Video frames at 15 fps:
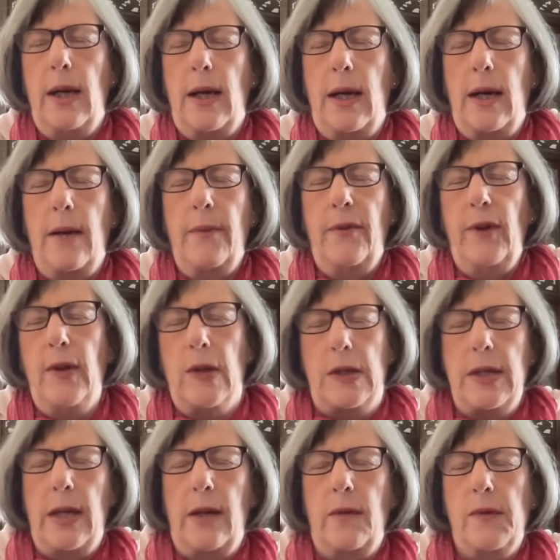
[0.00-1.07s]
uh, I've seen the
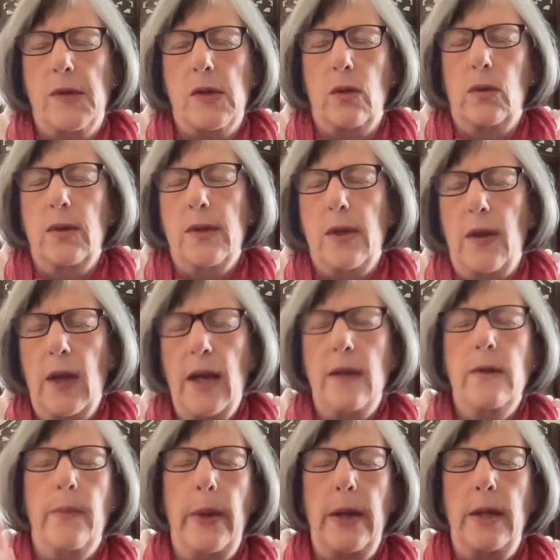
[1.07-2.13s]
Ten of Swords, so there
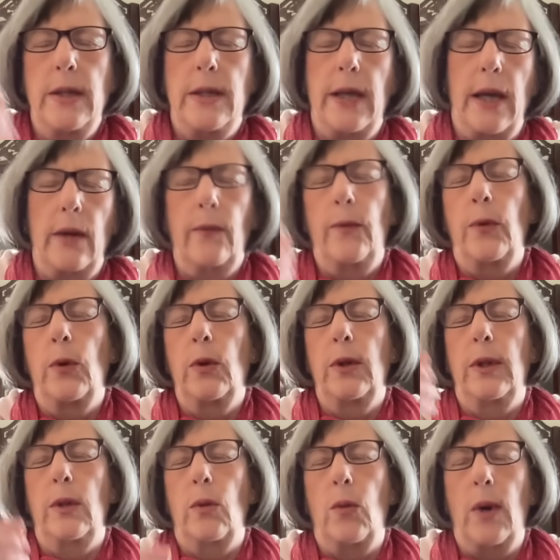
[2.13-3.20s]
has been a downfall
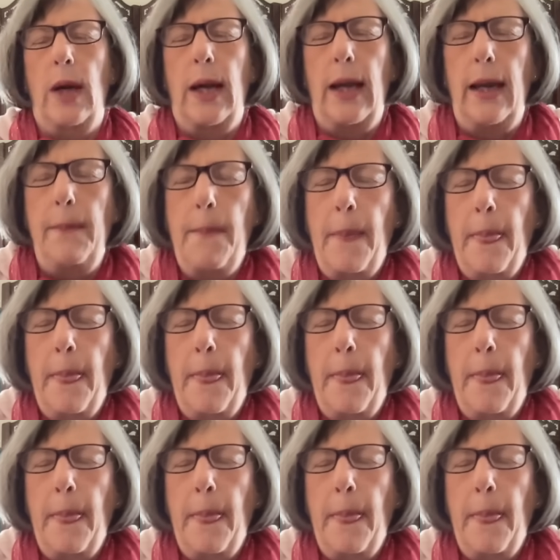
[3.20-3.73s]
in a way.